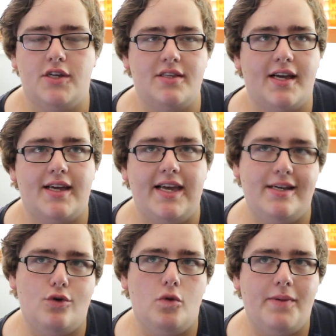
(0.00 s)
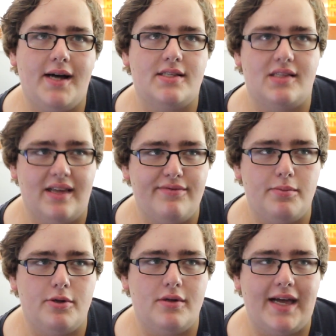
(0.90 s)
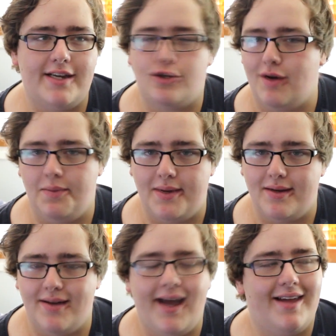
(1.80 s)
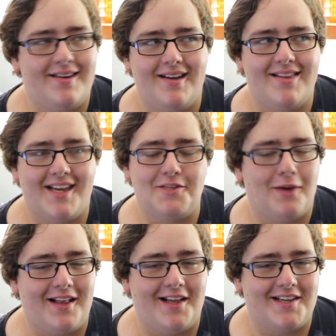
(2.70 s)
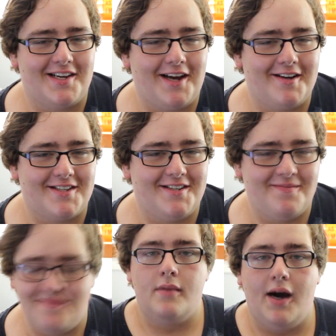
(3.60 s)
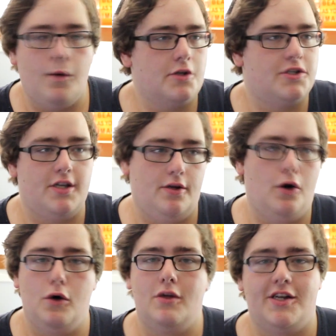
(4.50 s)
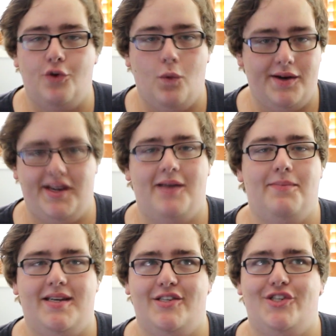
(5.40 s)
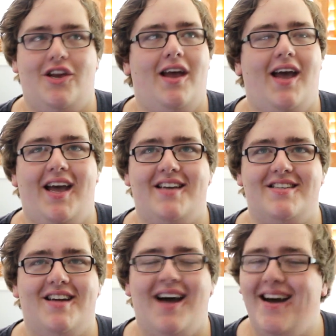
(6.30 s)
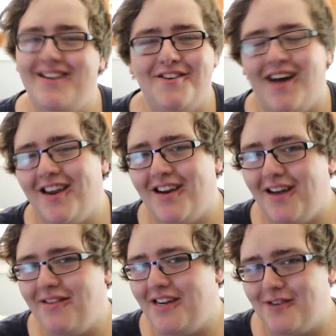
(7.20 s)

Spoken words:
She's like equal parts lovable and creepy, and that's what I like in a character. I watched it all in a one-night binge, and I don't have any